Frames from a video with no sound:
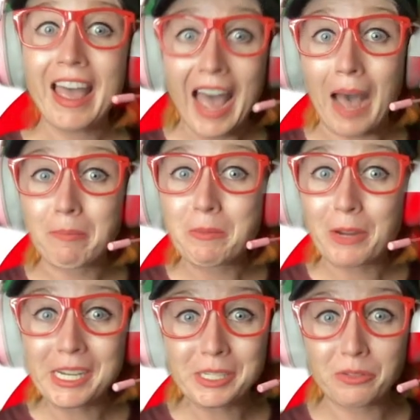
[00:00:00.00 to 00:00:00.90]
Happy
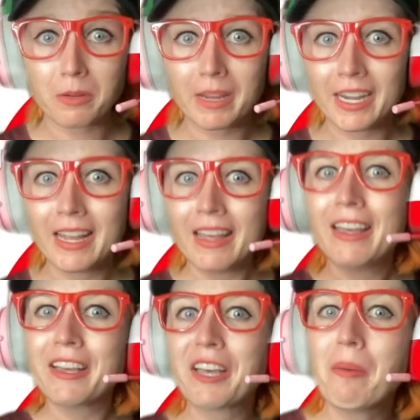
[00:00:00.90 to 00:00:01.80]
brainstorming!
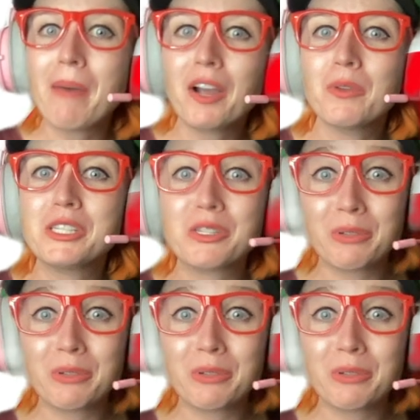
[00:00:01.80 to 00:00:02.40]
Come back once